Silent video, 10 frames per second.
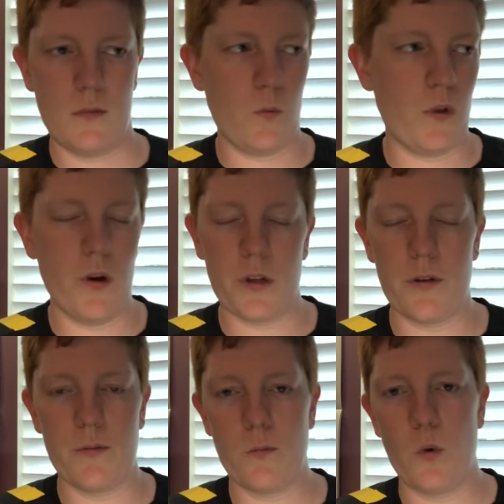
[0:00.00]
You don't
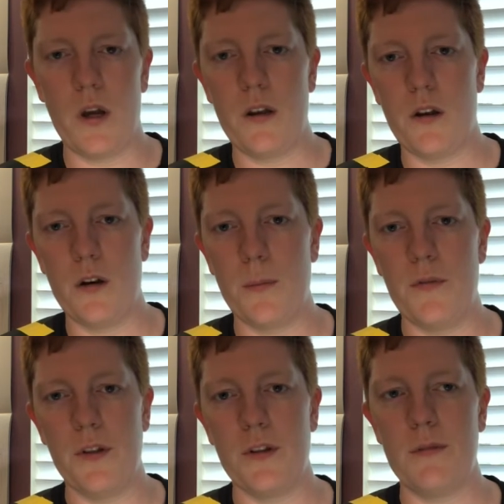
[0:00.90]
get wet under a
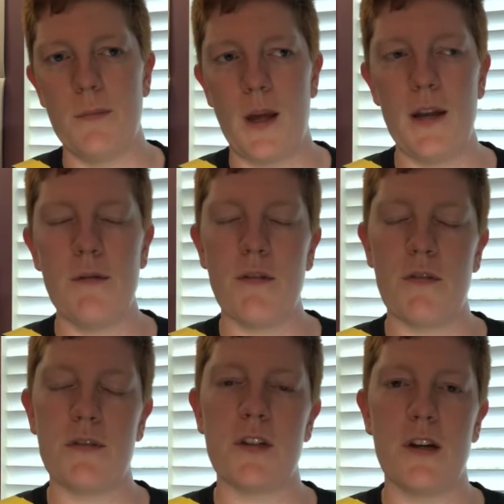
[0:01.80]
pavilion. And even
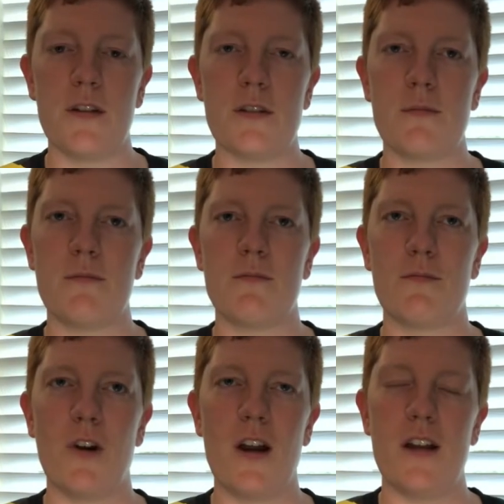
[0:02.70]
if it does
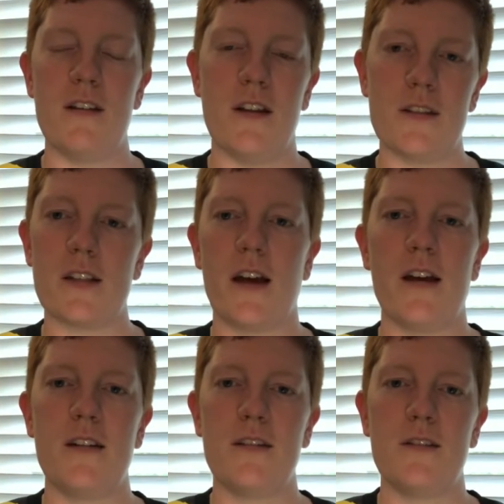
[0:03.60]
rain
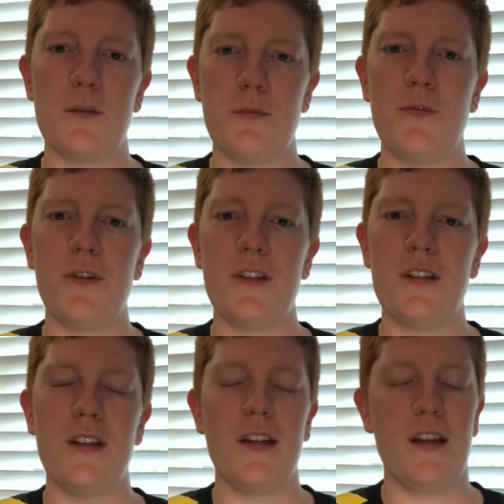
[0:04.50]
inside the pavilion,
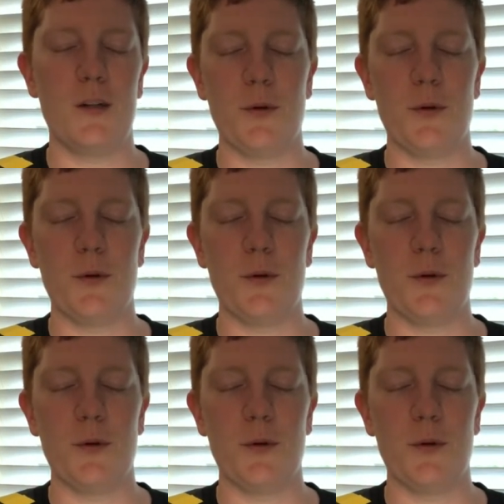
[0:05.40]
it'll be